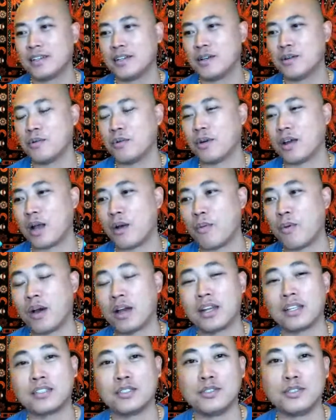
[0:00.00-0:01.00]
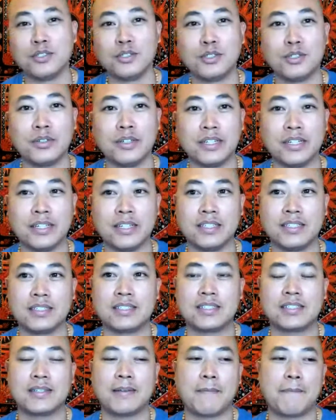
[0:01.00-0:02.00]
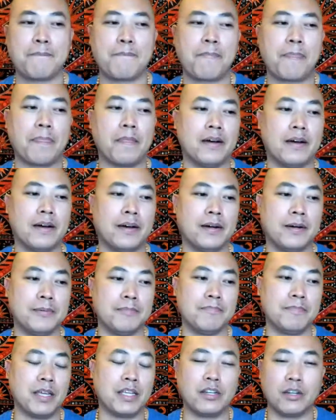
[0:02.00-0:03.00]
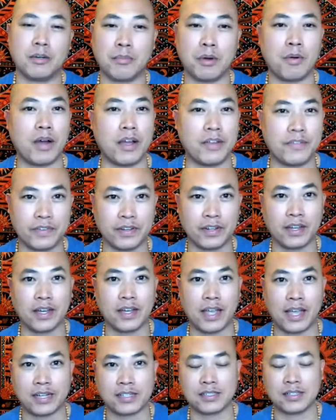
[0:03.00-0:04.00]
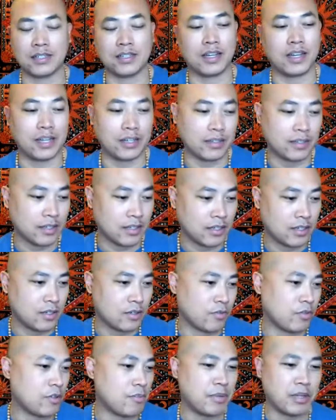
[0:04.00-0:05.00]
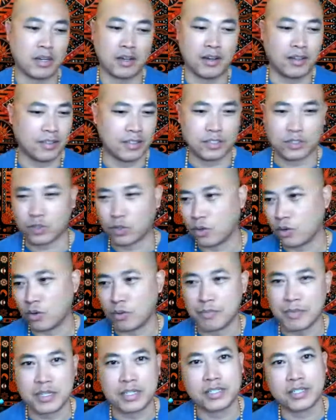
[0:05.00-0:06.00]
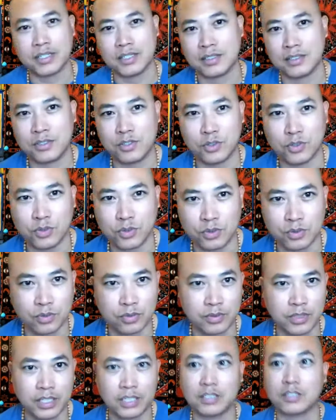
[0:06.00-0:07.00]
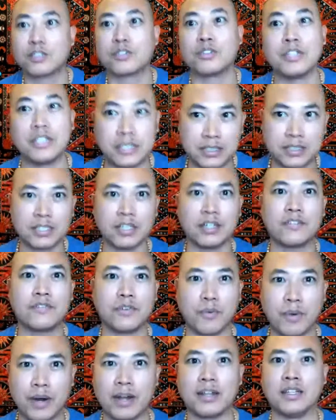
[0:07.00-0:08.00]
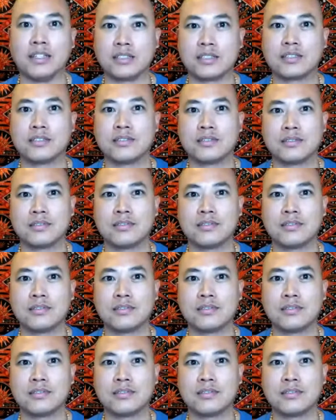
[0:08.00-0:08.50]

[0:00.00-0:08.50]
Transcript: what I wanted to do is, my wife and I, Angela and I, we've been on this whole mission to increase self-awareness.